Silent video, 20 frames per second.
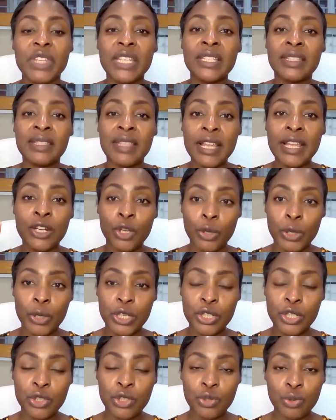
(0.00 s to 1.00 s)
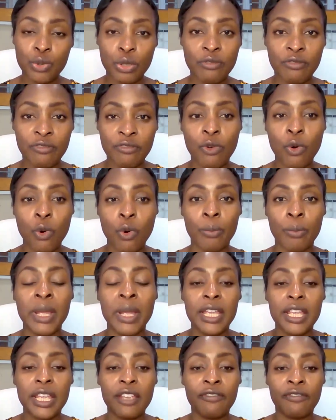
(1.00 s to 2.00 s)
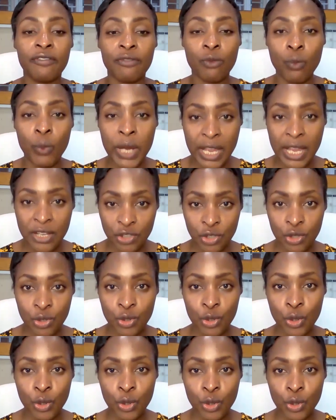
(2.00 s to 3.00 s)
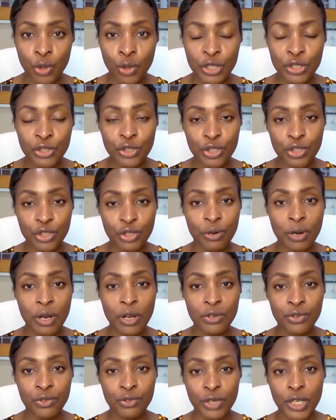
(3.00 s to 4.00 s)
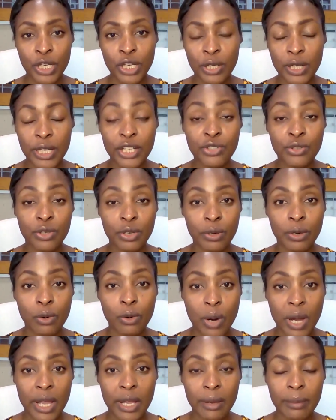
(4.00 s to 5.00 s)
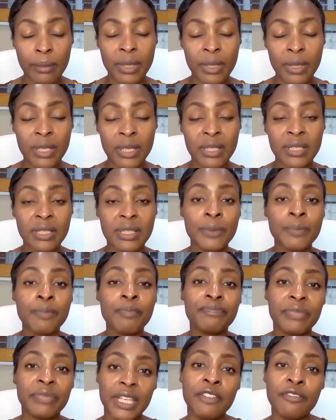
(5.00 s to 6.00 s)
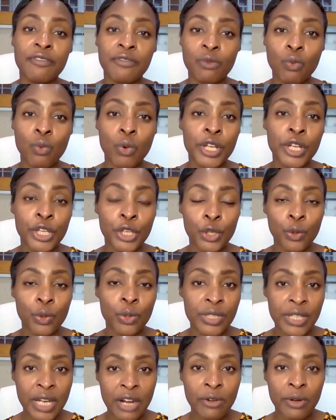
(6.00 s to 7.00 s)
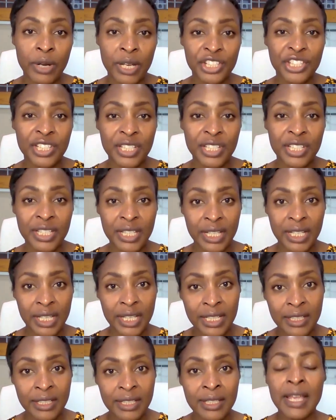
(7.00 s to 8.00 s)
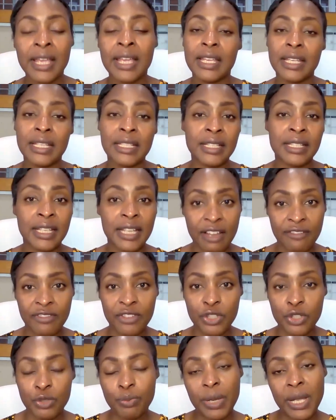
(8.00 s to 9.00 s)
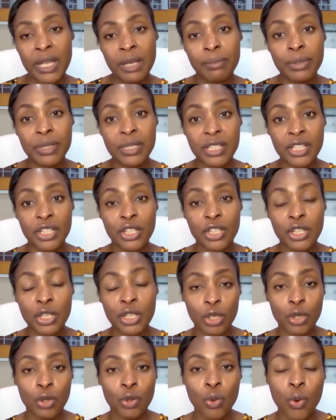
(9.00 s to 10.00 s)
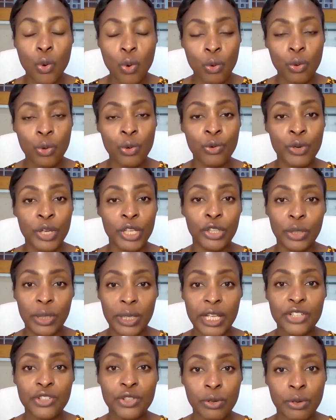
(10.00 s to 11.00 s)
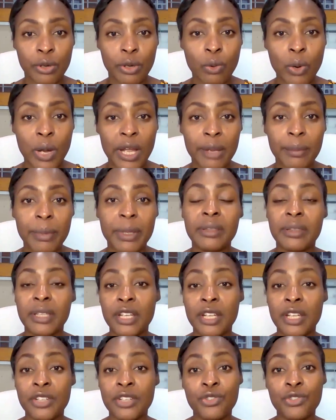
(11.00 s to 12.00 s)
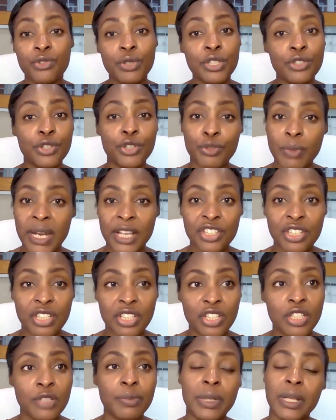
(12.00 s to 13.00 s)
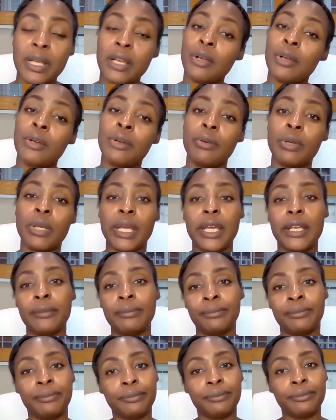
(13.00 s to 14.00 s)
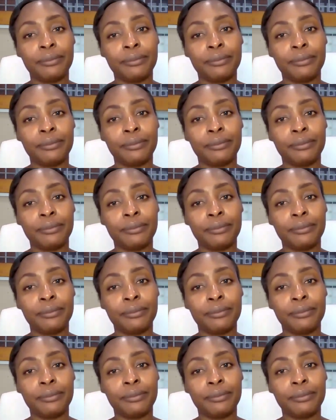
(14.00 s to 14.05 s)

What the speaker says: is then going to inform as you do your research around regulatory requirements, if what your direction is governed by a particular law or regulatory requirement. That research might actually just be like, oh, okay,